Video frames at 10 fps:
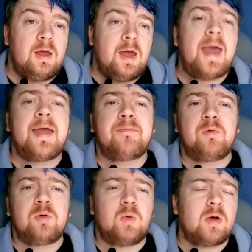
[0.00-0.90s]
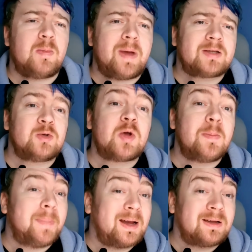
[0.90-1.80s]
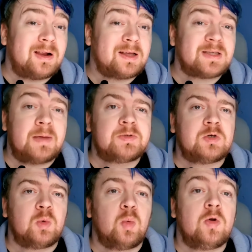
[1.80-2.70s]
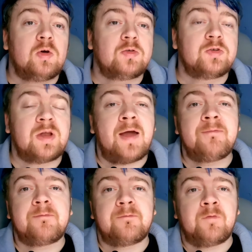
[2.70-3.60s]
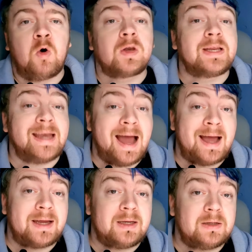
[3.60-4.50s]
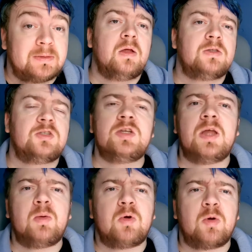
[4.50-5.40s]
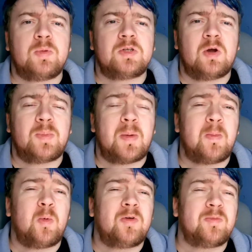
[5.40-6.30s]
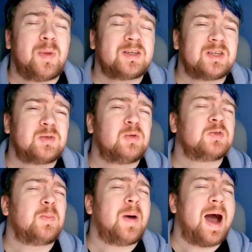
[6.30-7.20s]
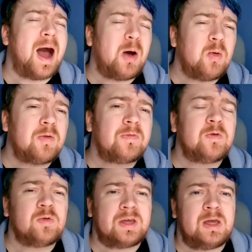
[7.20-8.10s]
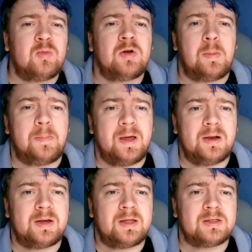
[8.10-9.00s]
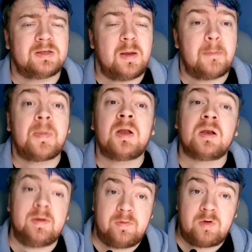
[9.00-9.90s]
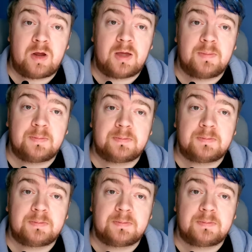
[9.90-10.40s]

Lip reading: Hey everyone, welcome back to Commander Class episode 149. Today we're going to be talking about one of Magic's most powerful keyword abilities, Proliferate.